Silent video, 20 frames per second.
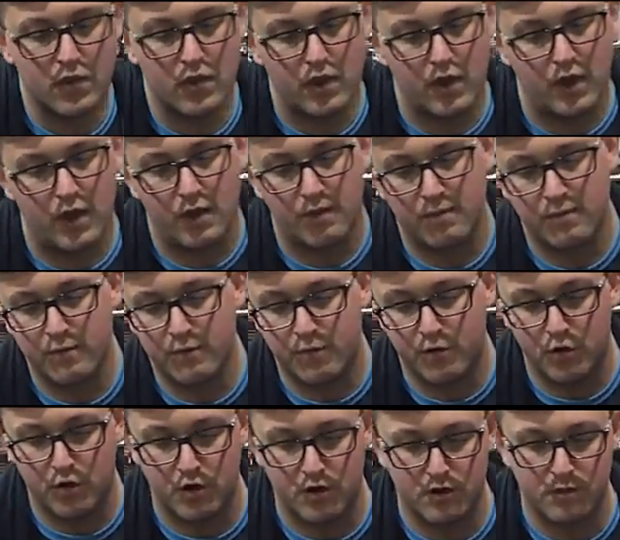Yeah,
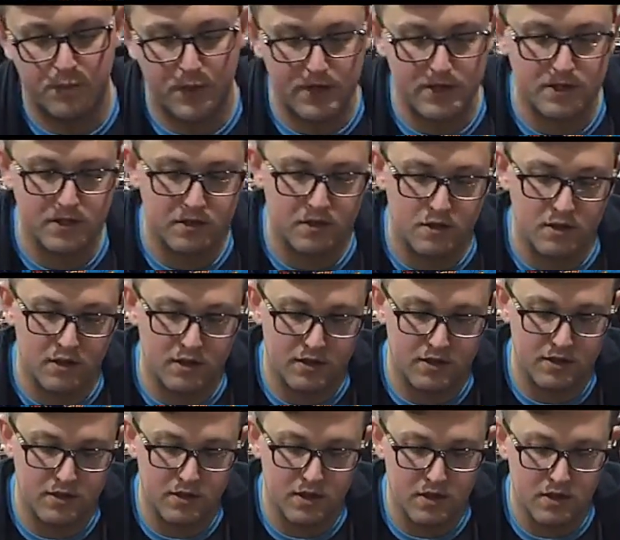for basically
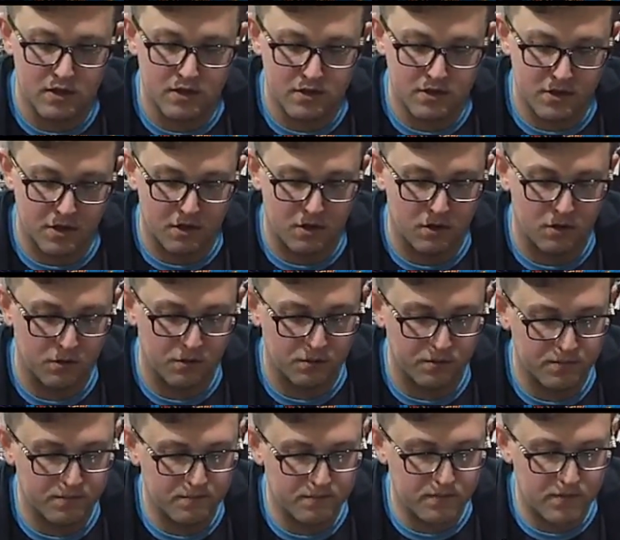these. So
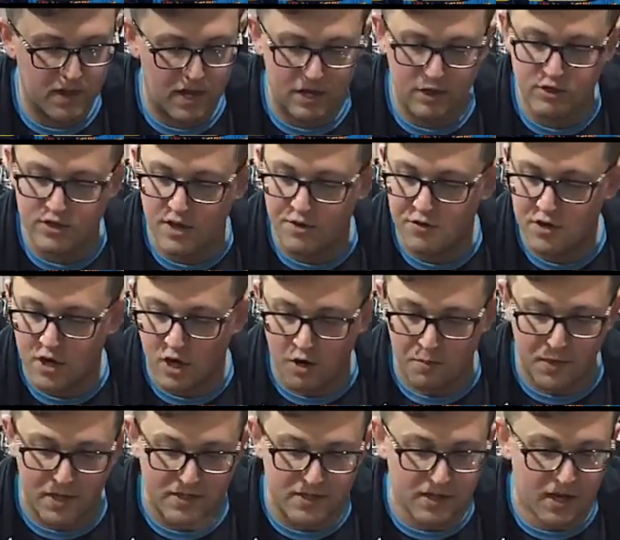I used every card
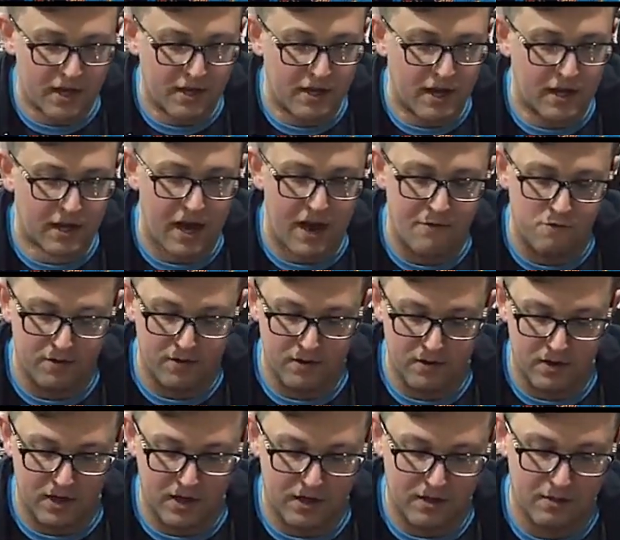in my side deck
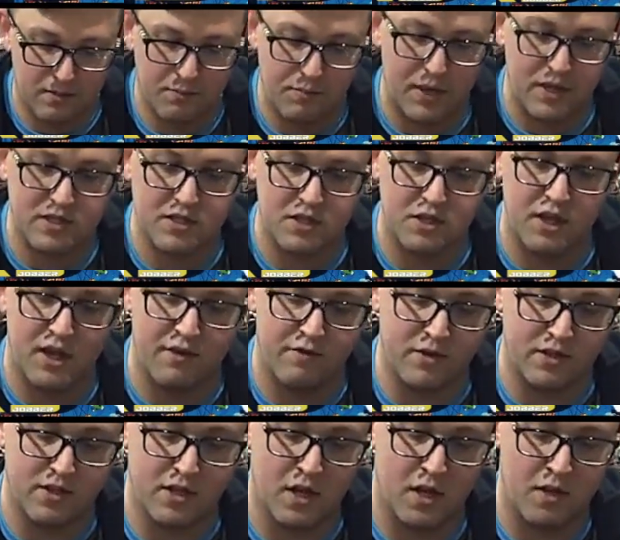basically
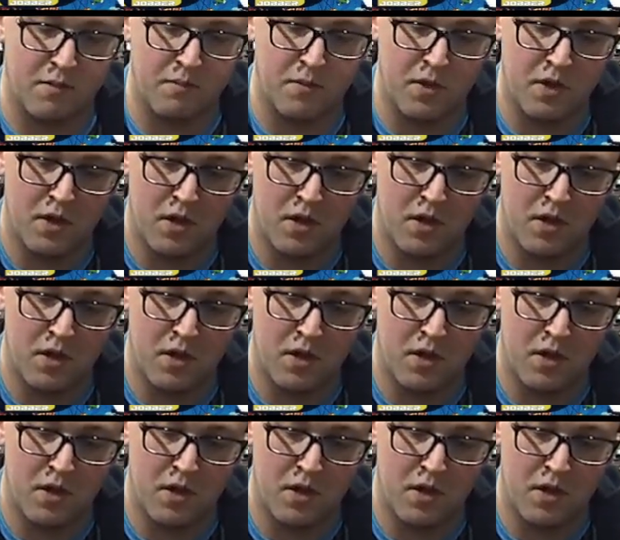every time.